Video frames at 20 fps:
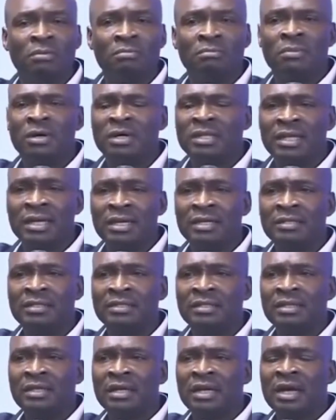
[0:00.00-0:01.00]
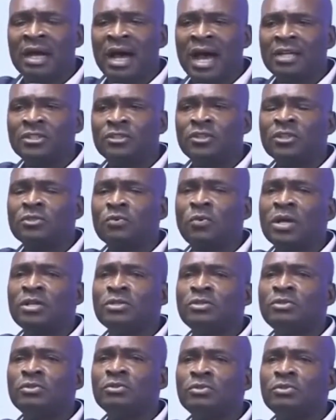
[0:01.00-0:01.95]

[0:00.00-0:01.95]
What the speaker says: "Mother, I just want